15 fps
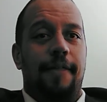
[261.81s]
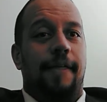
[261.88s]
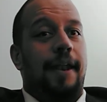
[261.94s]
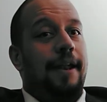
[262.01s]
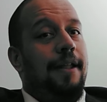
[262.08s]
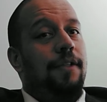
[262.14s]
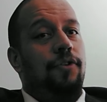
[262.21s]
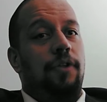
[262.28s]
that
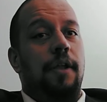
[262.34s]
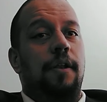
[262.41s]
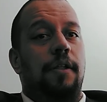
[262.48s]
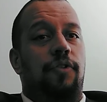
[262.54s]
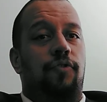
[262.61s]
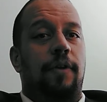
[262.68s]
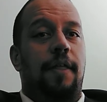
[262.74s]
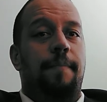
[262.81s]
an
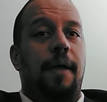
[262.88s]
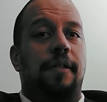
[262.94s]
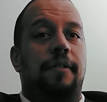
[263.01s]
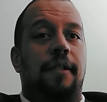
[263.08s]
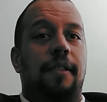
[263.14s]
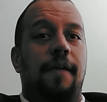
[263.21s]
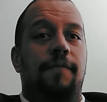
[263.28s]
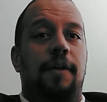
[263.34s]
industry that makes
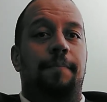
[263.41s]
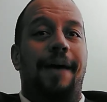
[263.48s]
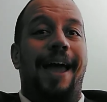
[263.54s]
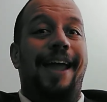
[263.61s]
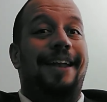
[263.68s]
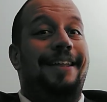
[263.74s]
a living by